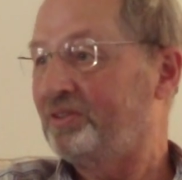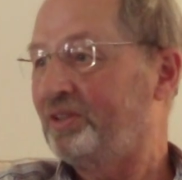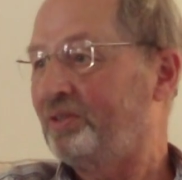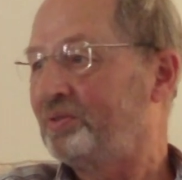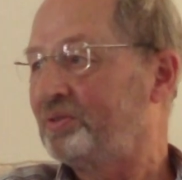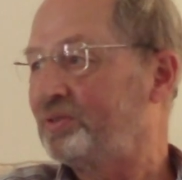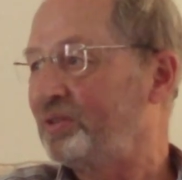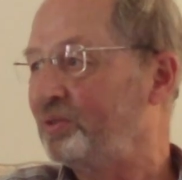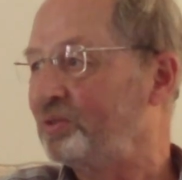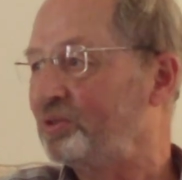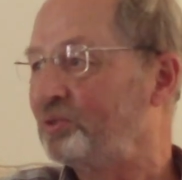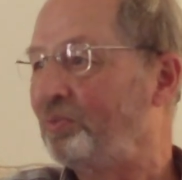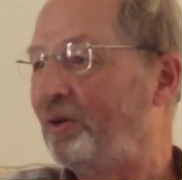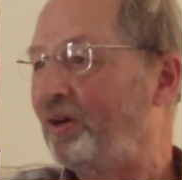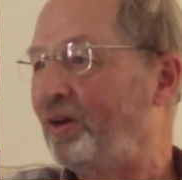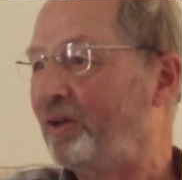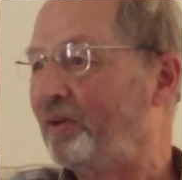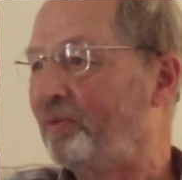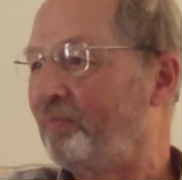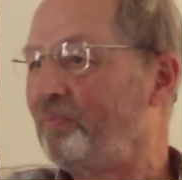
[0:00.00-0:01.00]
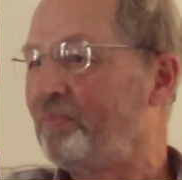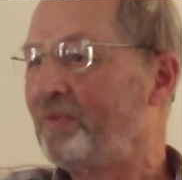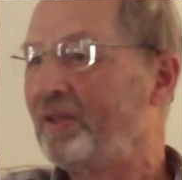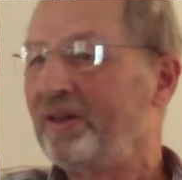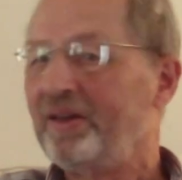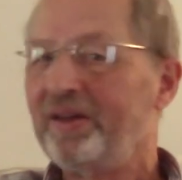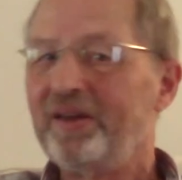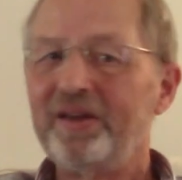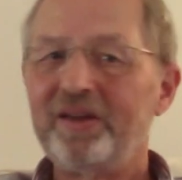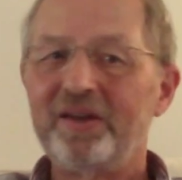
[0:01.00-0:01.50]
they were so smart,
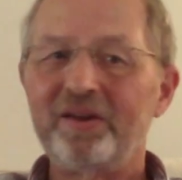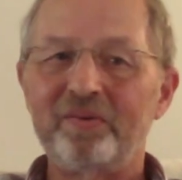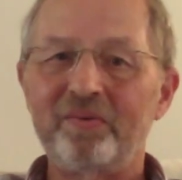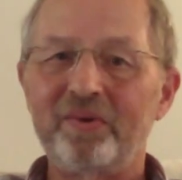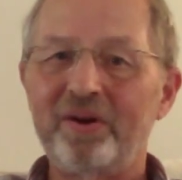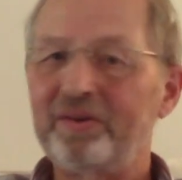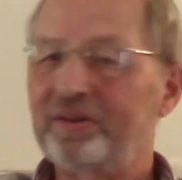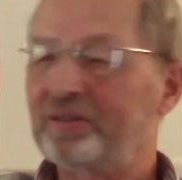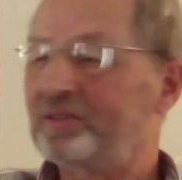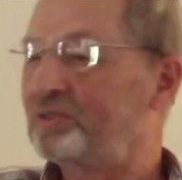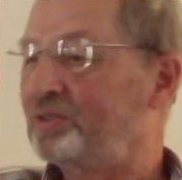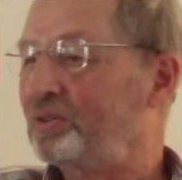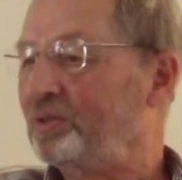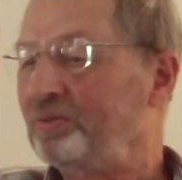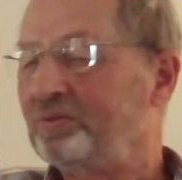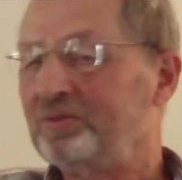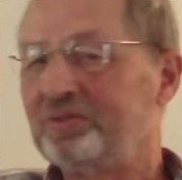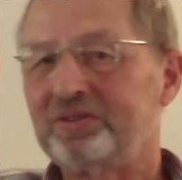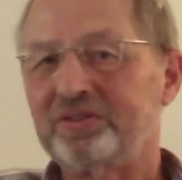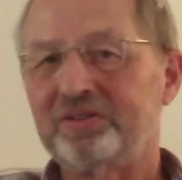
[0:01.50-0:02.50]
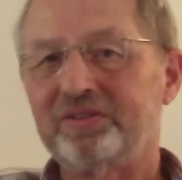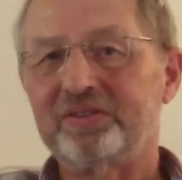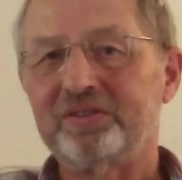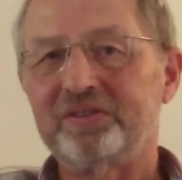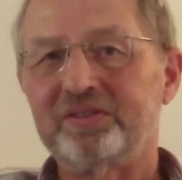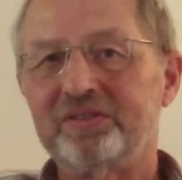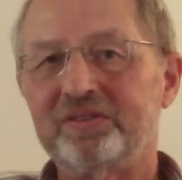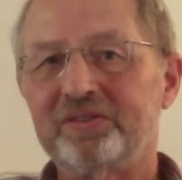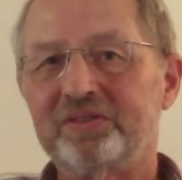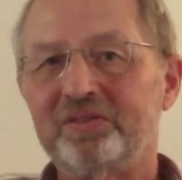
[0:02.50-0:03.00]
wearing suits, and
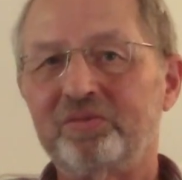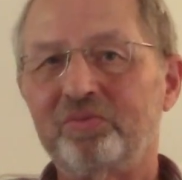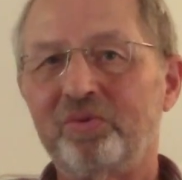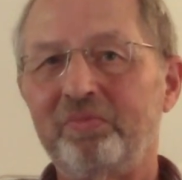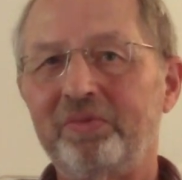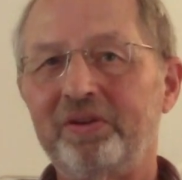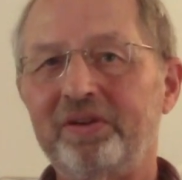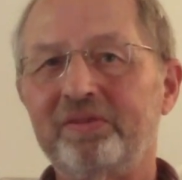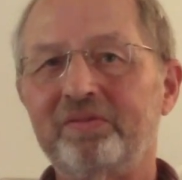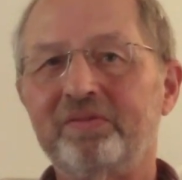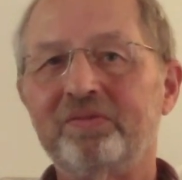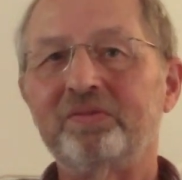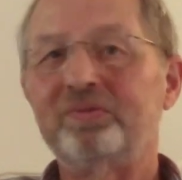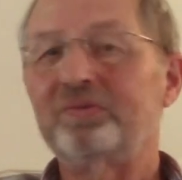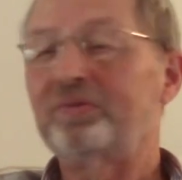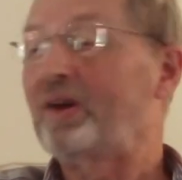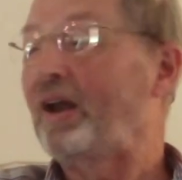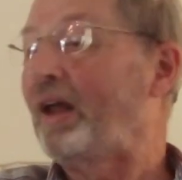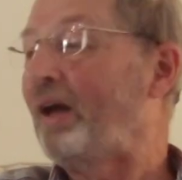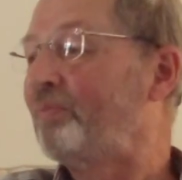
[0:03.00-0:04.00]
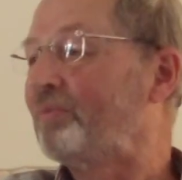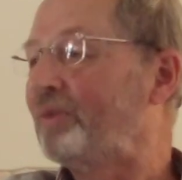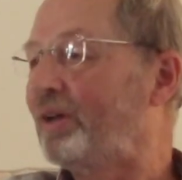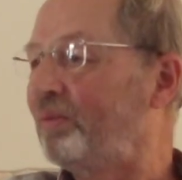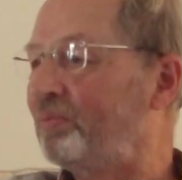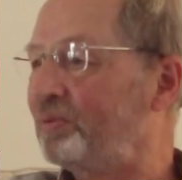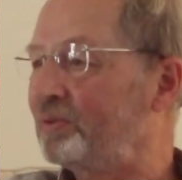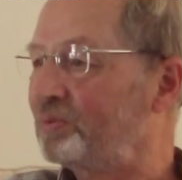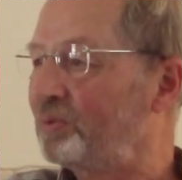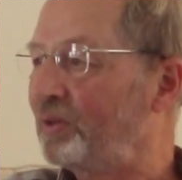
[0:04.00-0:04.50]
the women all glammed
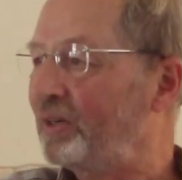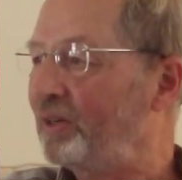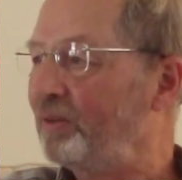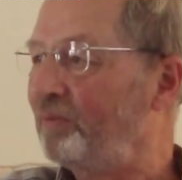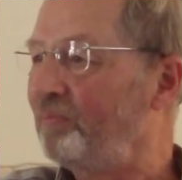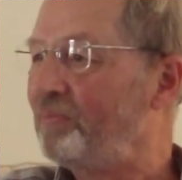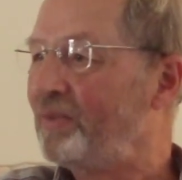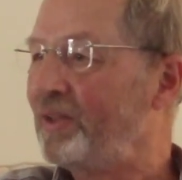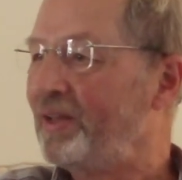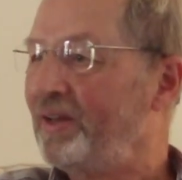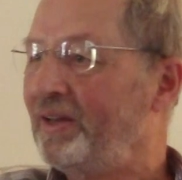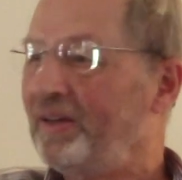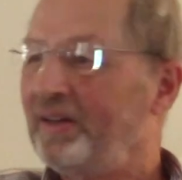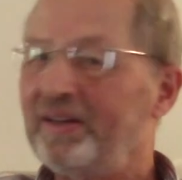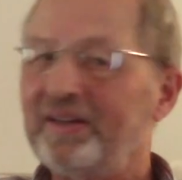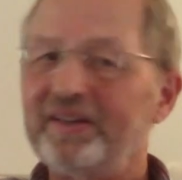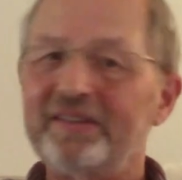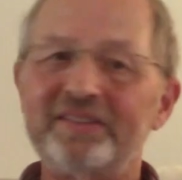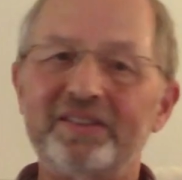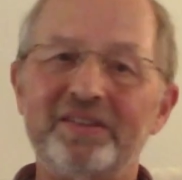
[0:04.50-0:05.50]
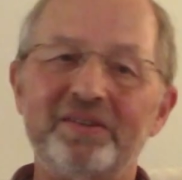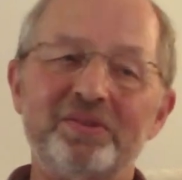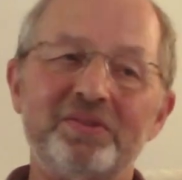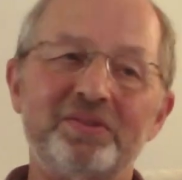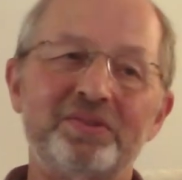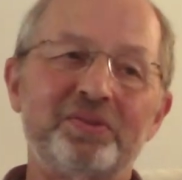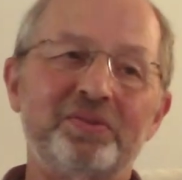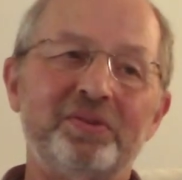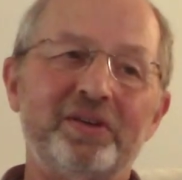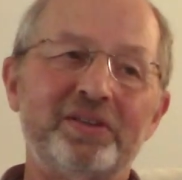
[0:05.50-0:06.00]
up as well. So it's
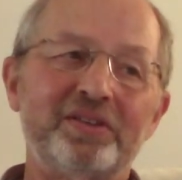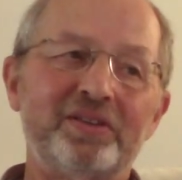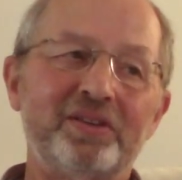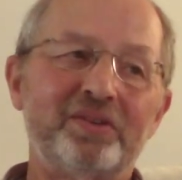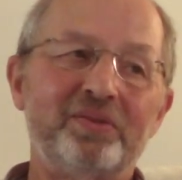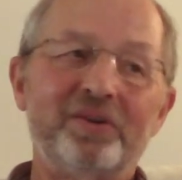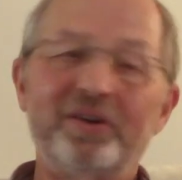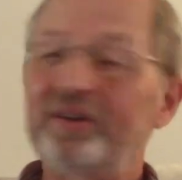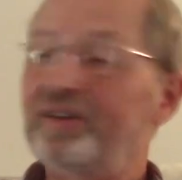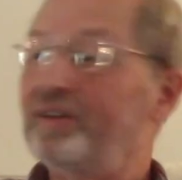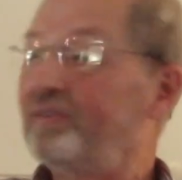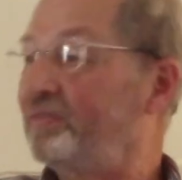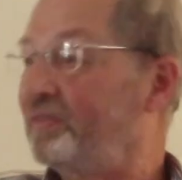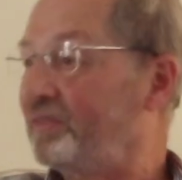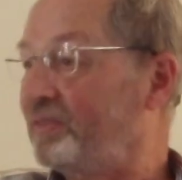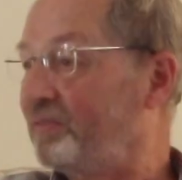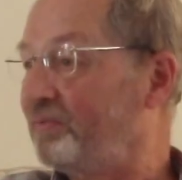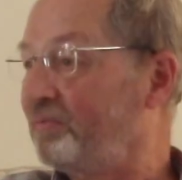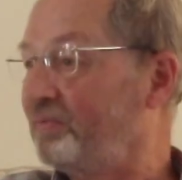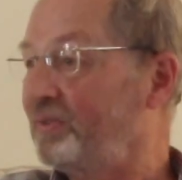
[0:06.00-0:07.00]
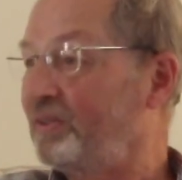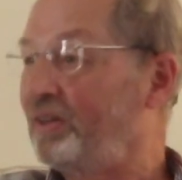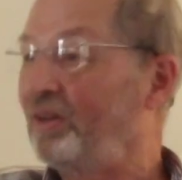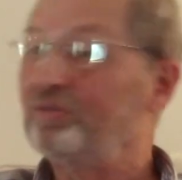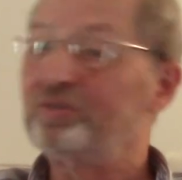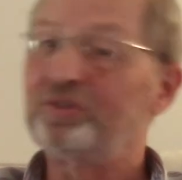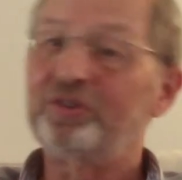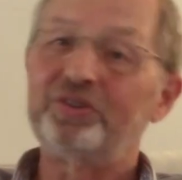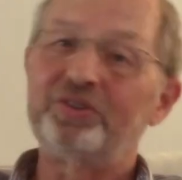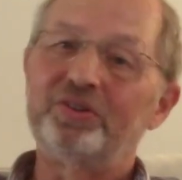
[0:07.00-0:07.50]
quite a different
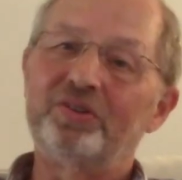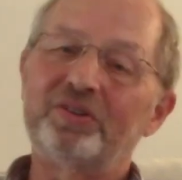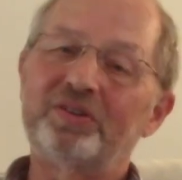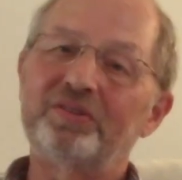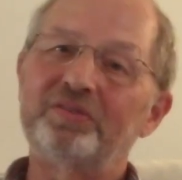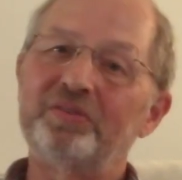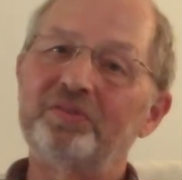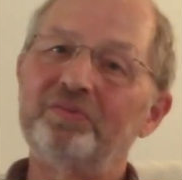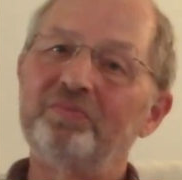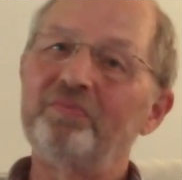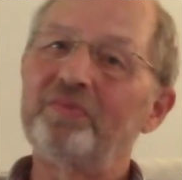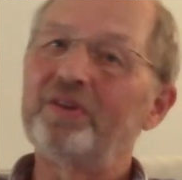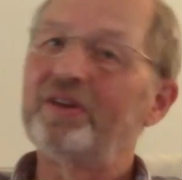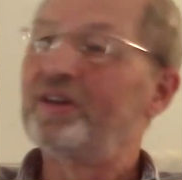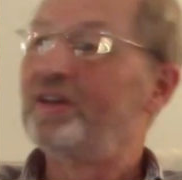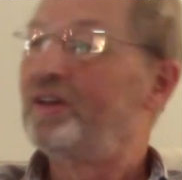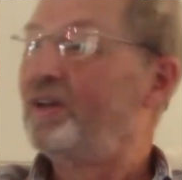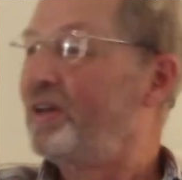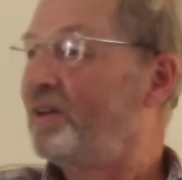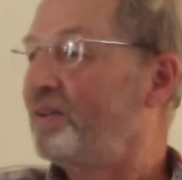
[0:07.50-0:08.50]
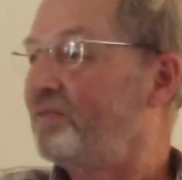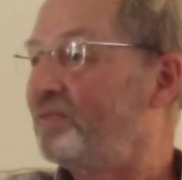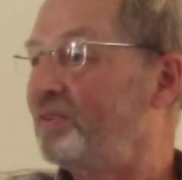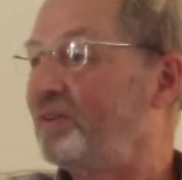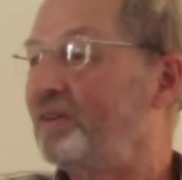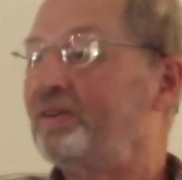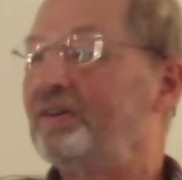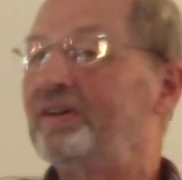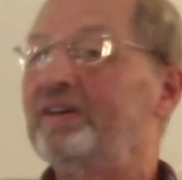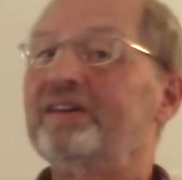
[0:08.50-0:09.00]
culture shock
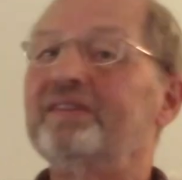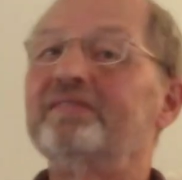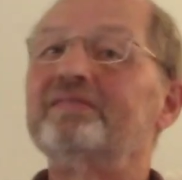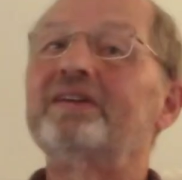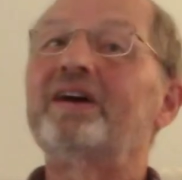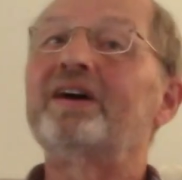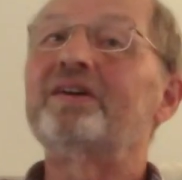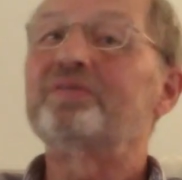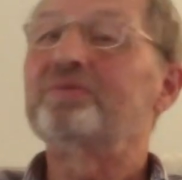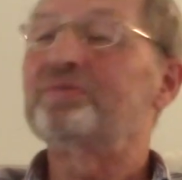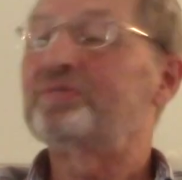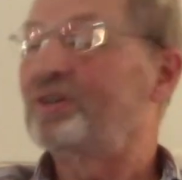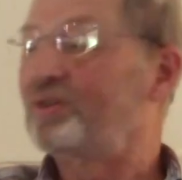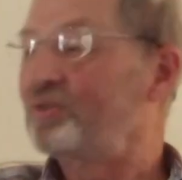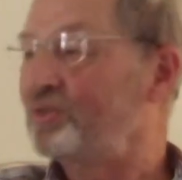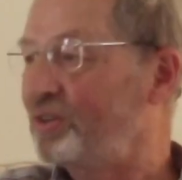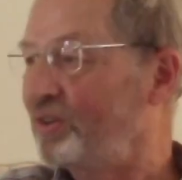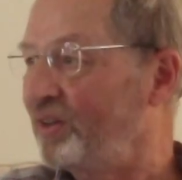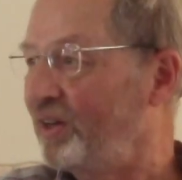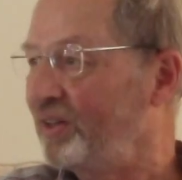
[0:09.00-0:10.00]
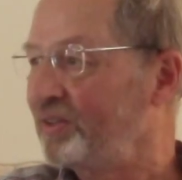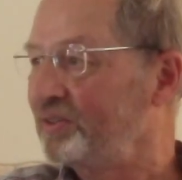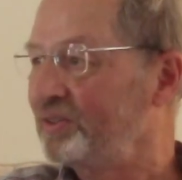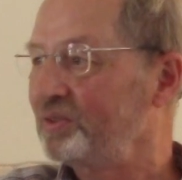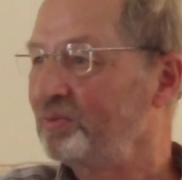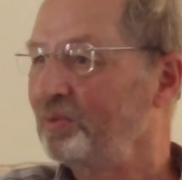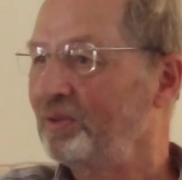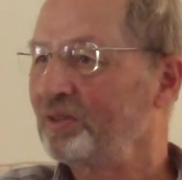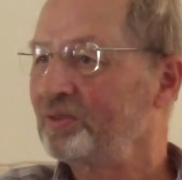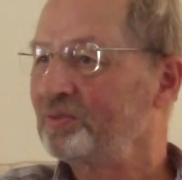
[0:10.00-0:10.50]
for how you socialise as
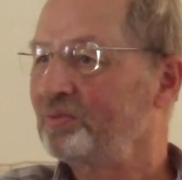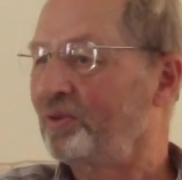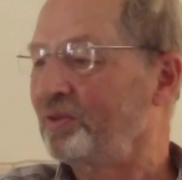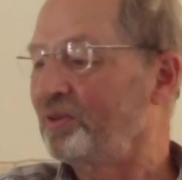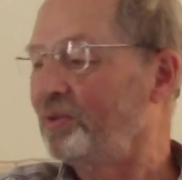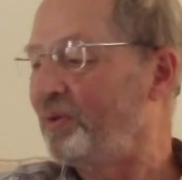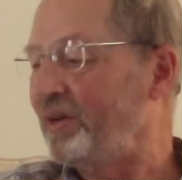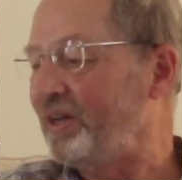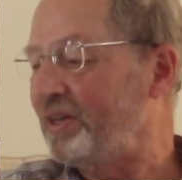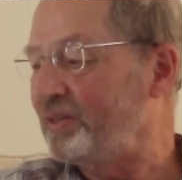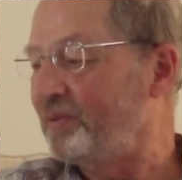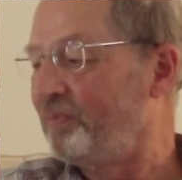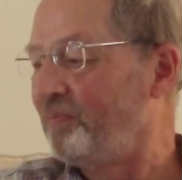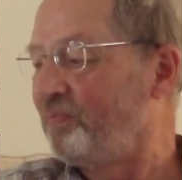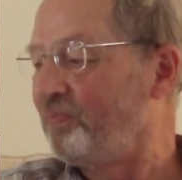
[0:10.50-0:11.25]
well as what you eat.